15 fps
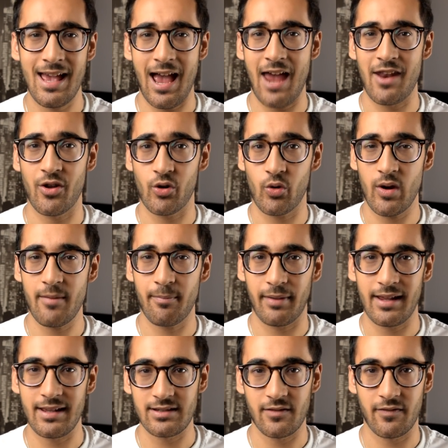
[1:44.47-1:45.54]
and a great
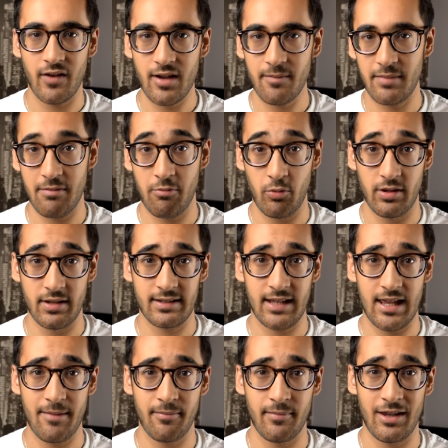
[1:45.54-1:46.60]
place to find people with the
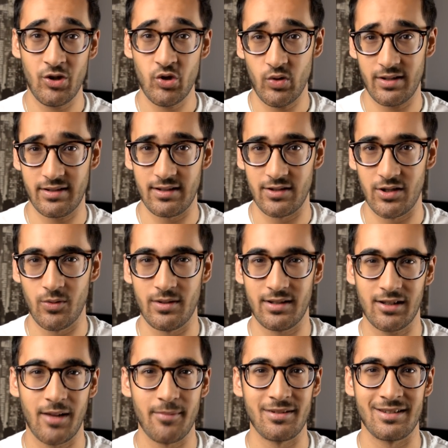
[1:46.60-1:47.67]
same interests as you is
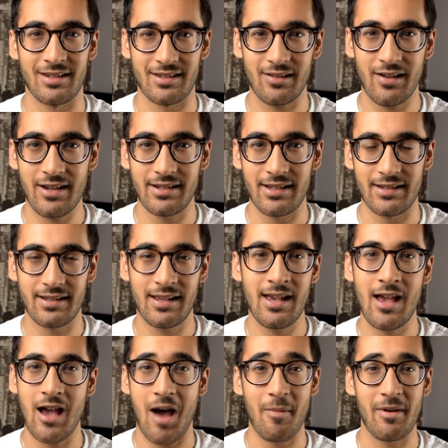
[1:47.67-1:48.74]
clubs and societies.
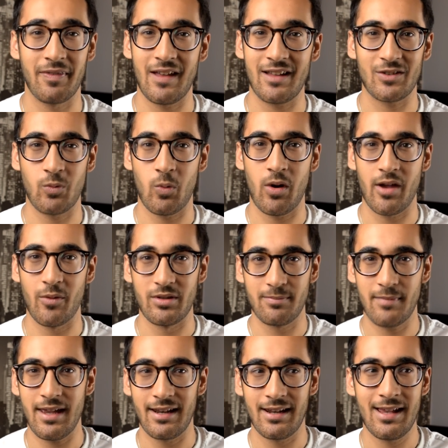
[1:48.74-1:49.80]
I mean, that's why it was
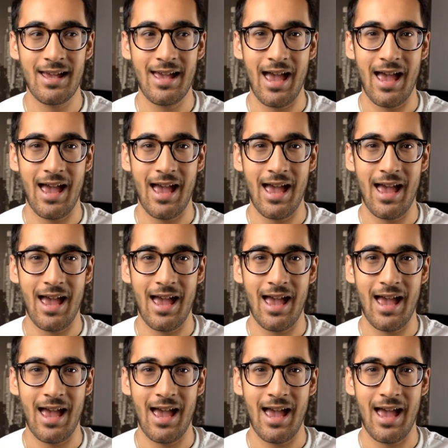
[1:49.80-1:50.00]
made.